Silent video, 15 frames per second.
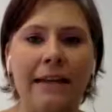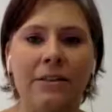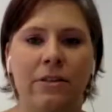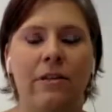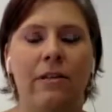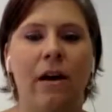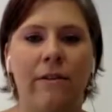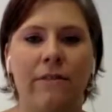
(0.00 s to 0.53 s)
to
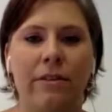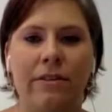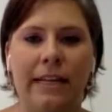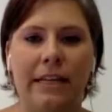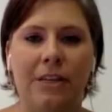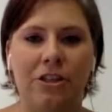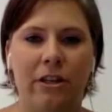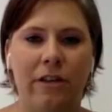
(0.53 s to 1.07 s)
the
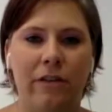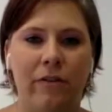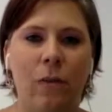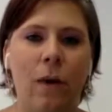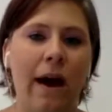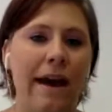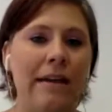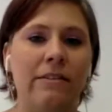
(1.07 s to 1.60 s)
conversation of
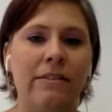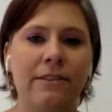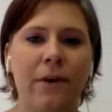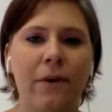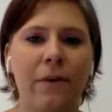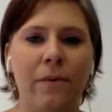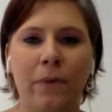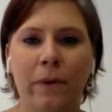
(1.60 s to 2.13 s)
why it's
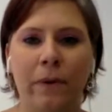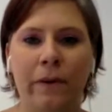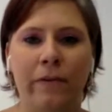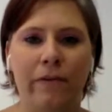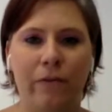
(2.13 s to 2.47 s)
so important